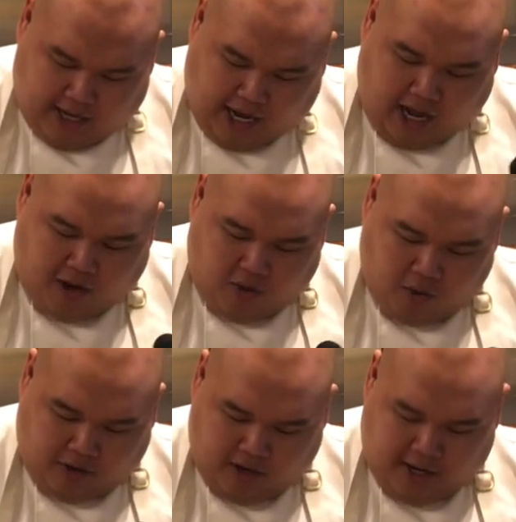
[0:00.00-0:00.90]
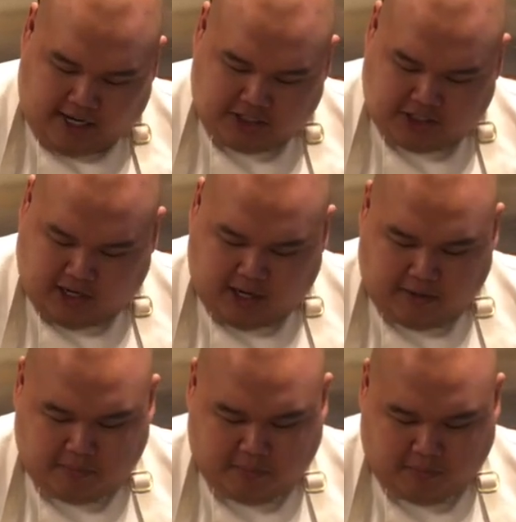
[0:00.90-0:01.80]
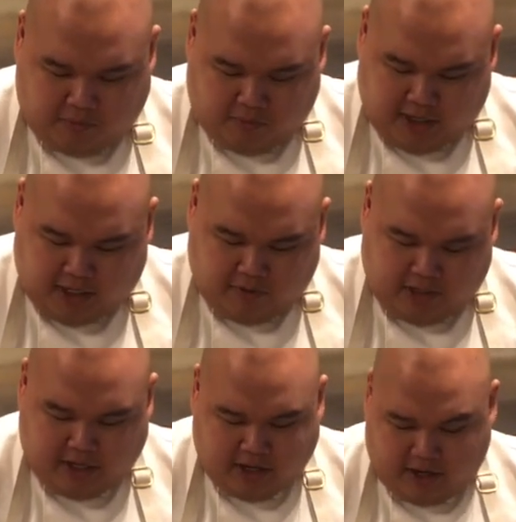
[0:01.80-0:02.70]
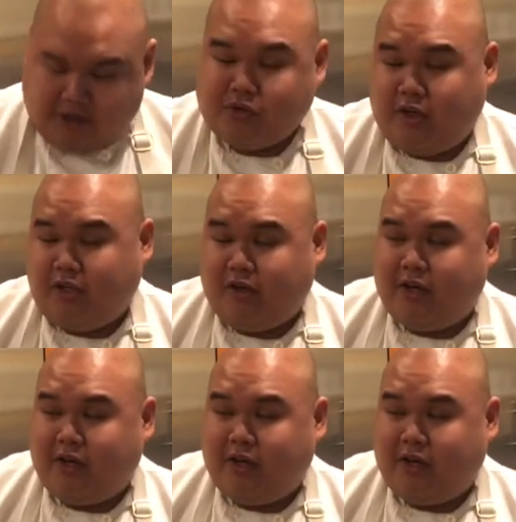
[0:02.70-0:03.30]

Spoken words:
okra is really